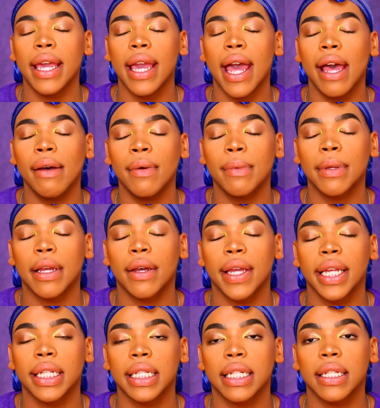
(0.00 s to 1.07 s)
how am I gonna
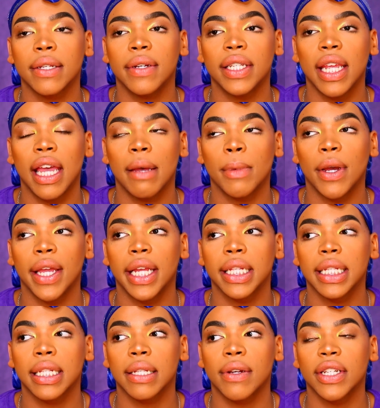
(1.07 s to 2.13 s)
answer this question?
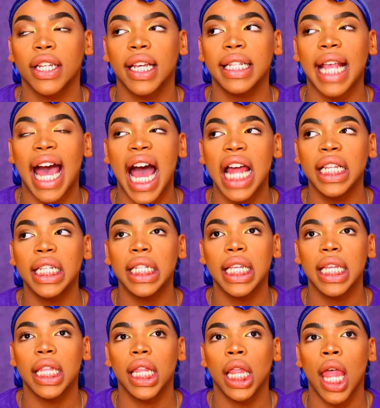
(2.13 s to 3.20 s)
Because I
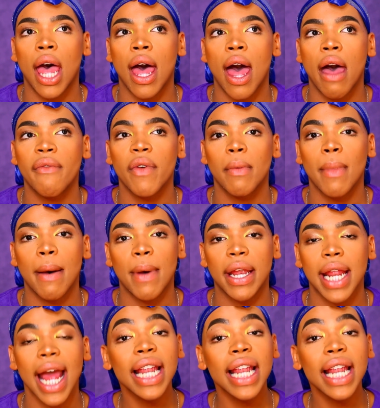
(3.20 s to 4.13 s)
honestly love my body.